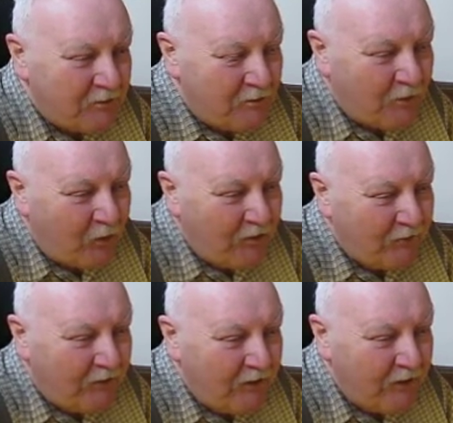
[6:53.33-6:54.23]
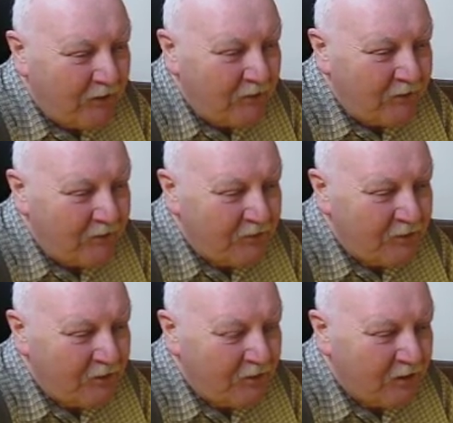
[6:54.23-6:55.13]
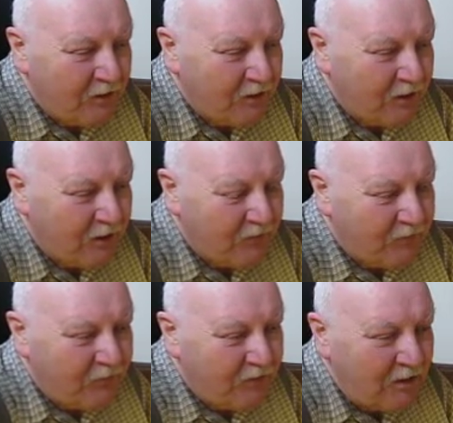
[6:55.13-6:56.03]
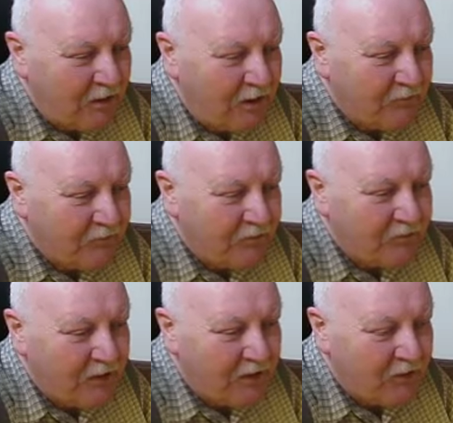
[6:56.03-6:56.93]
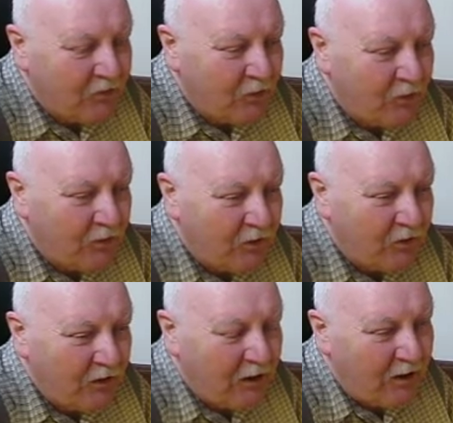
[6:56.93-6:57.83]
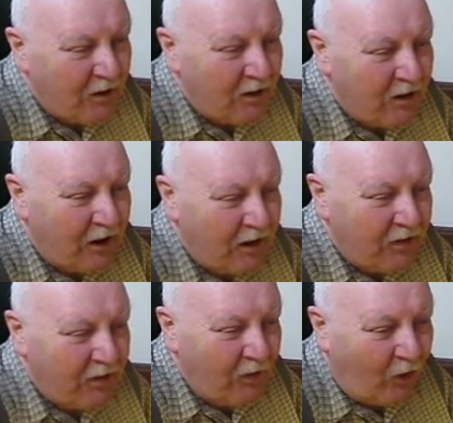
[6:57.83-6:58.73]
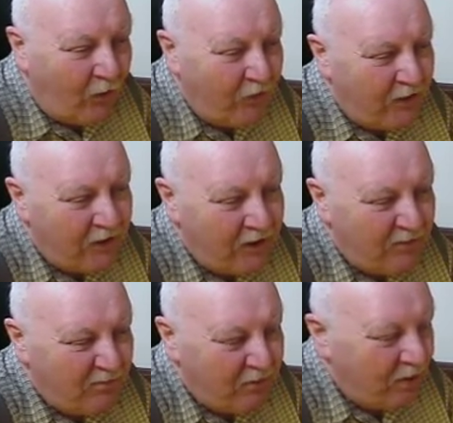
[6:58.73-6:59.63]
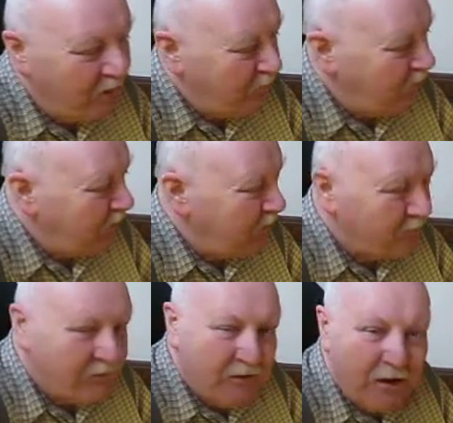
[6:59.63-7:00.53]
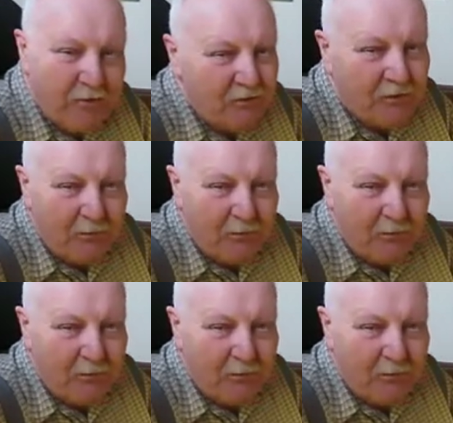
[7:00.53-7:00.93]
But quite frankly, since Kenneth Fee left as the editorial, I think all that paper is now is a